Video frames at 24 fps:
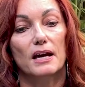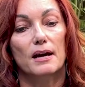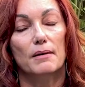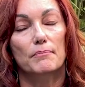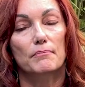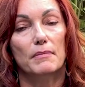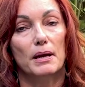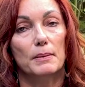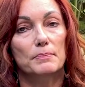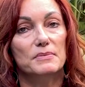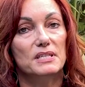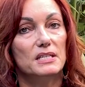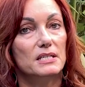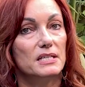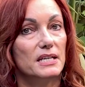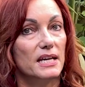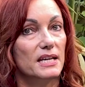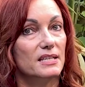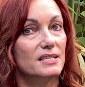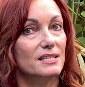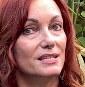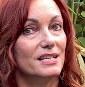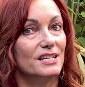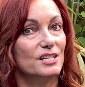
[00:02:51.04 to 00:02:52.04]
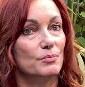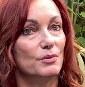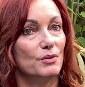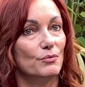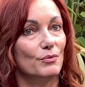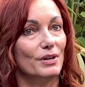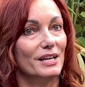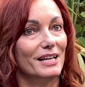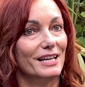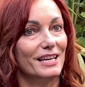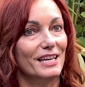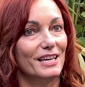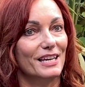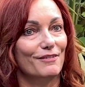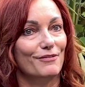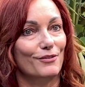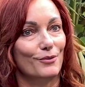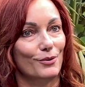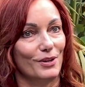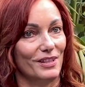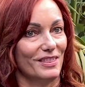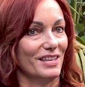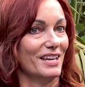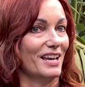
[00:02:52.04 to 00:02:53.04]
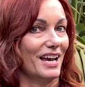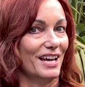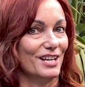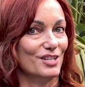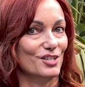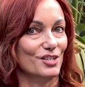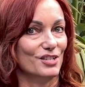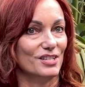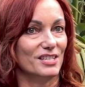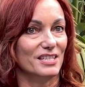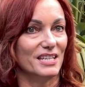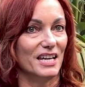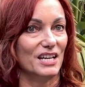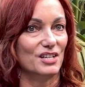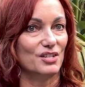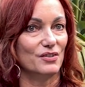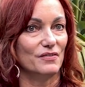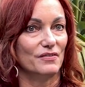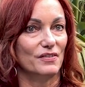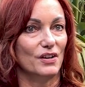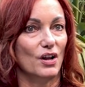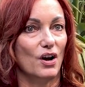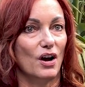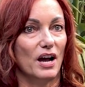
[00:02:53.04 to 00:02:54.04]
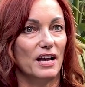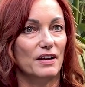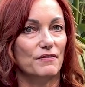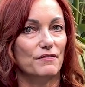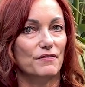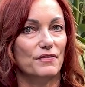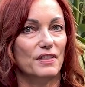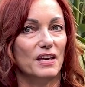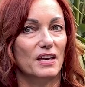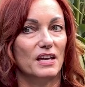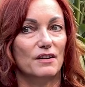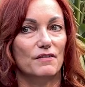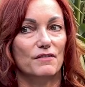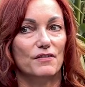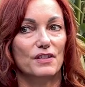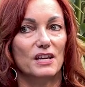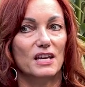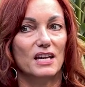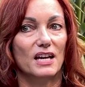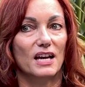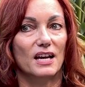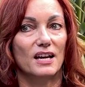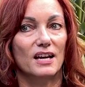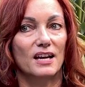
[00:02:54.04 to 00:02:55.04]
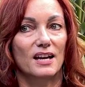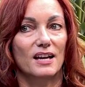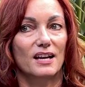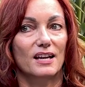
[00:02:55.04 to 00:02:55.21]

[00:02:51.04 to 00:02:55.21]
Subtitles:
mums and dads need to be really careful at their age and stage of life that if they are